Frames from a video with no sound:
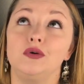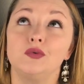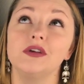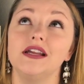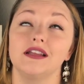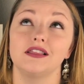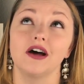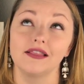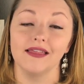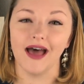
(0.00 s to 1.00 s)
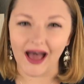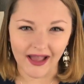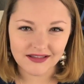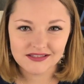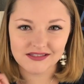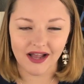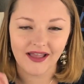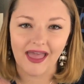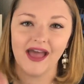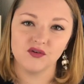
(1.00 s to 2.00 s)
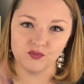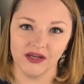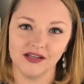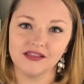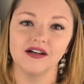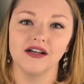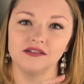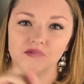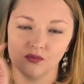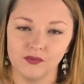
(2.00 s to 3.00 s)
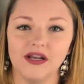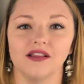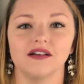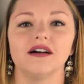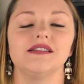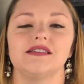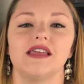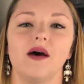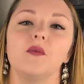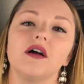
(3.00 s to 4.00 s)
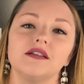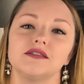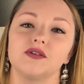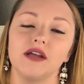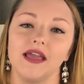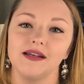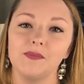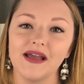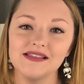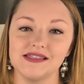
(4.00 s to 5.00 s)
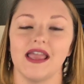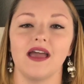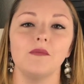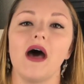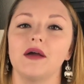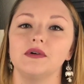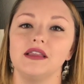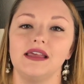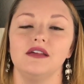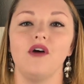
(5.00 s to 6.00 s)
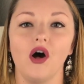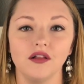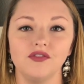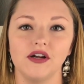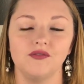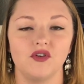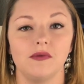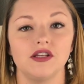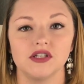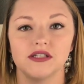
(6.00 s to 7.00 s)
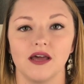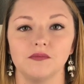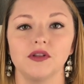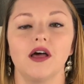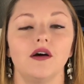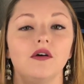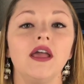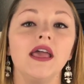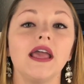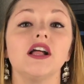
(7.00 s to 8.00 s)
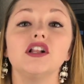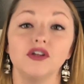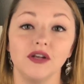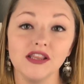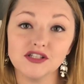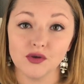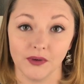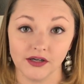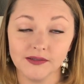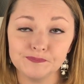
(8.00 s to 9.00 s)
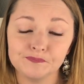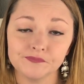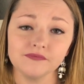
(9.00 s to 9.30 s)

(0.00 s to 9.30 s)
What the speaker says: Readathon, the I Suck at Readathon Readathons that was created by Sam. I will leave all of her information down below, including the Twitter.